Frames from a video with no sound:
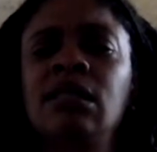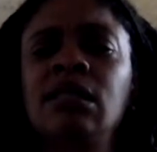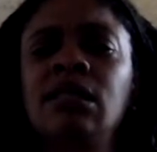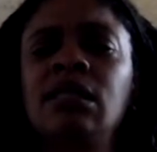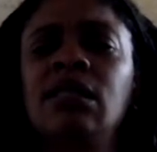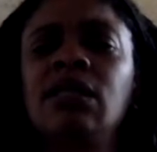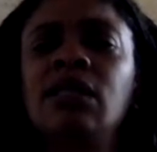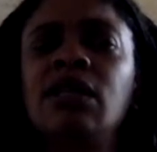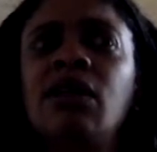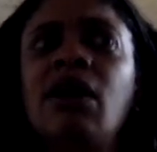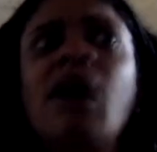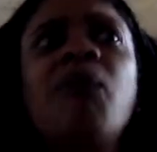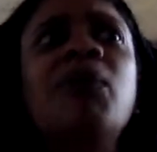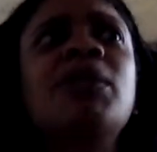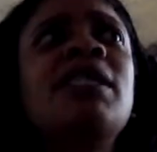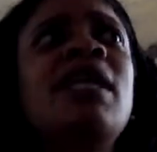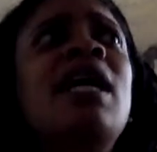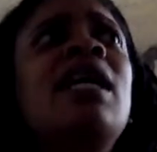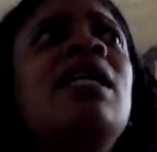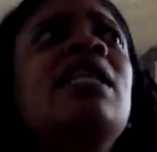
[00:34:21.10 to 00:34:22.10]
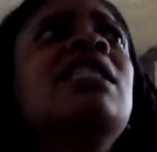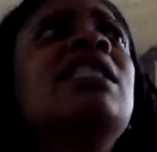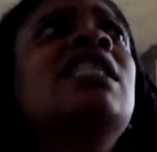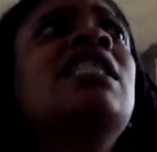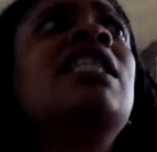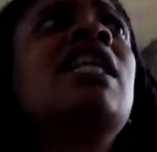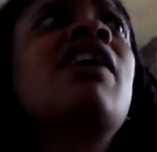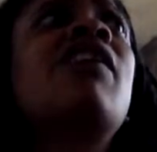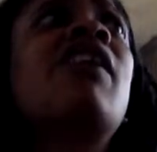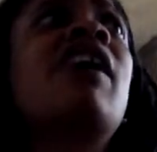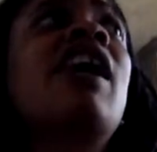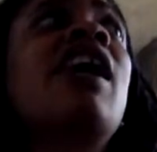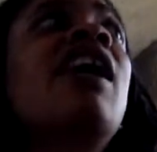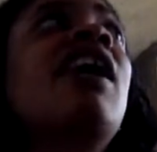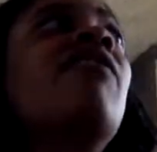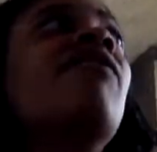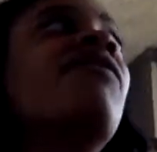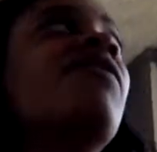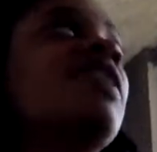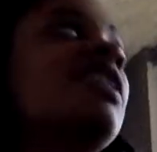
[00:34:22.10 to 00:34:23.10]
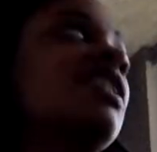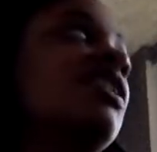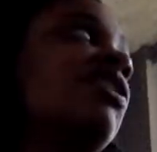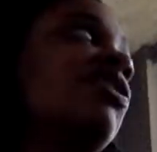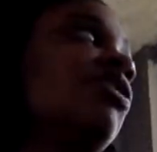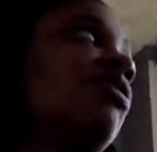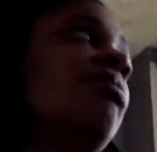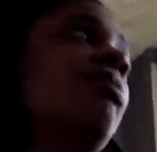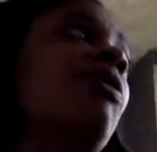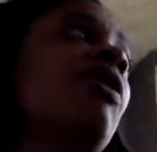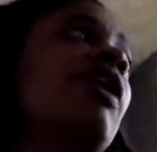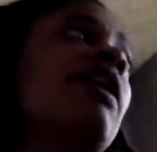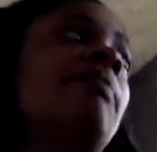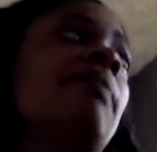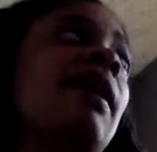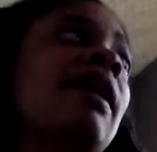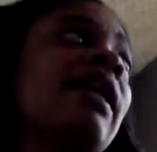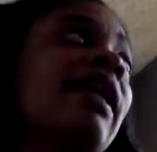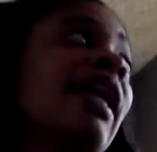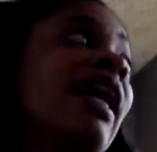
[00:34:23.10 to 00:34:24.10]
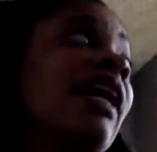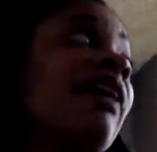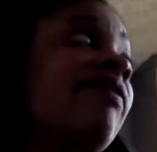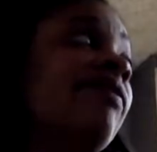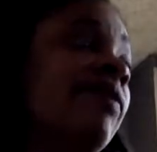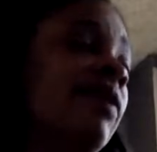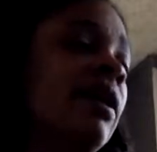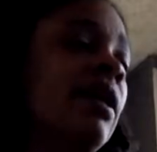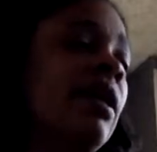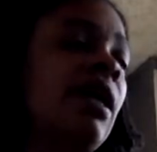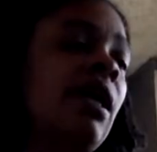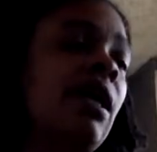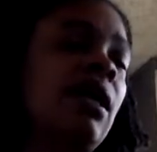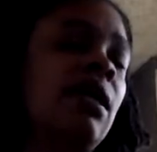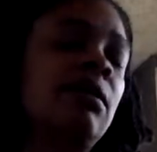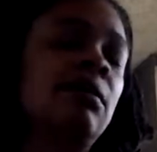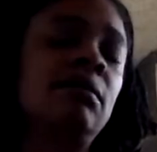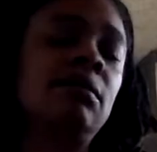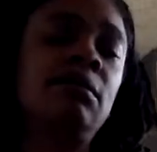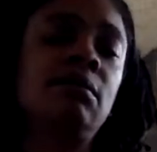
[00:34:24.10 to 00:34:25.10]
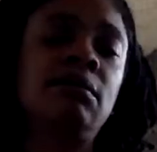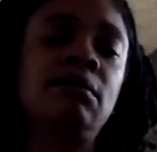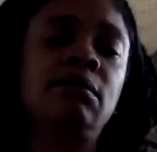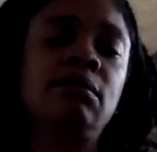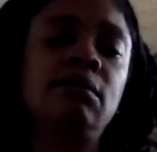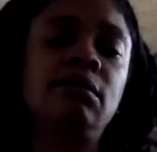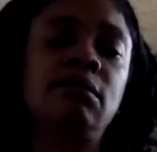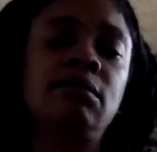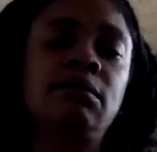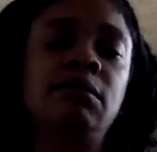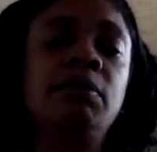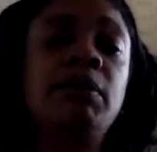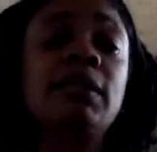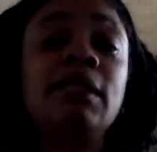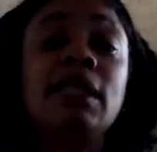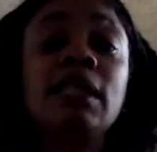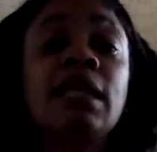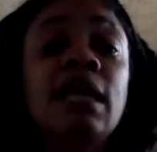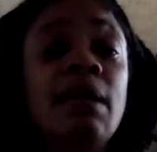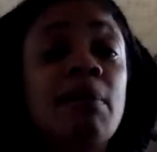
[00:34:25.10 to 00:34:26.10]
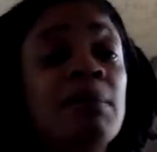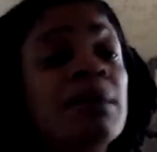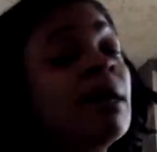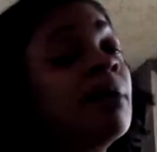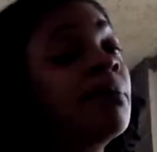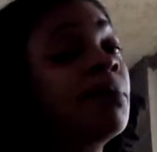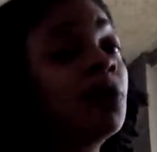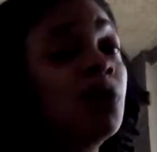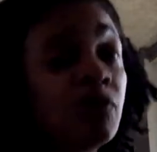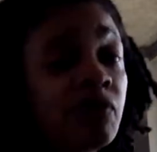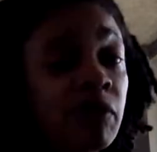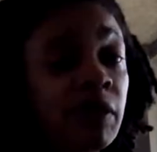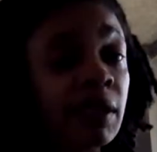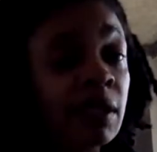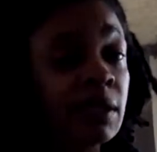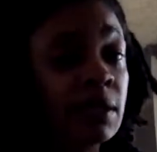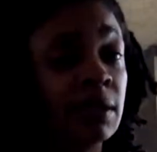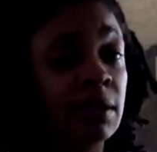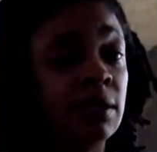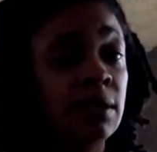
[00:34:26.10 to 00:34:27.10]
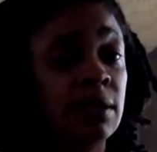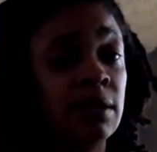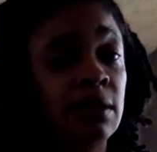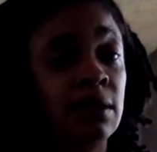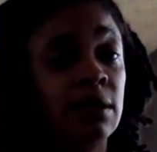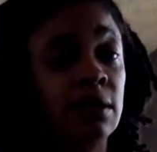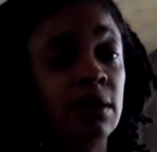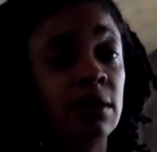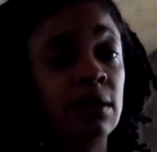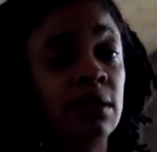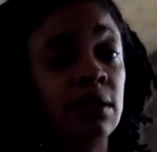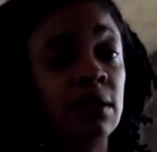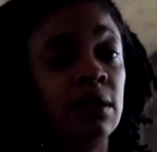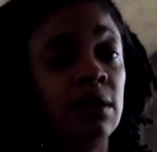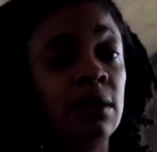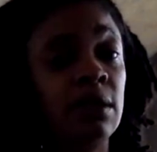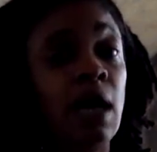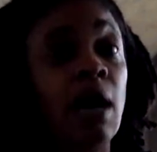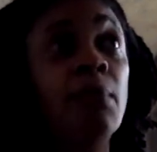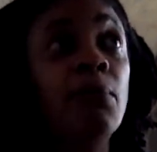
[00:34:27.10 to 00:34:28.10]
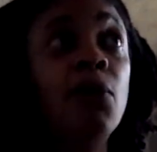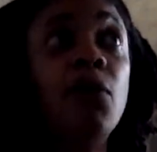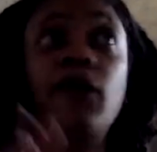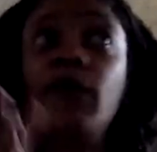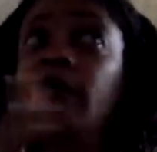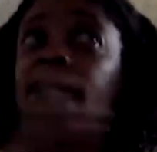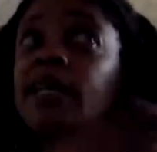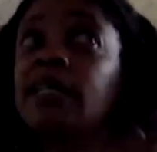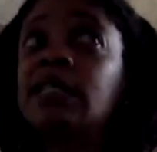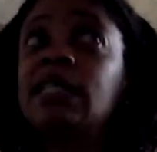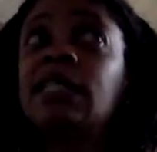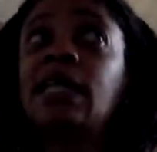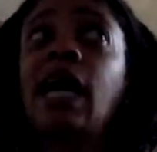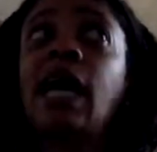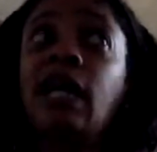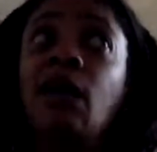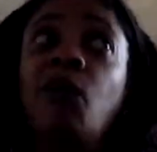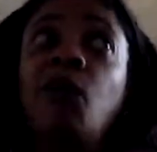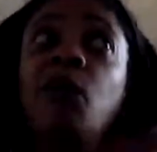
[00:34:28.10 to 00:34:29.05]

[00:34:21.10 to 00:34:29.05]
I wish I could share every single part of my life, but then there'd be a movie that just kind of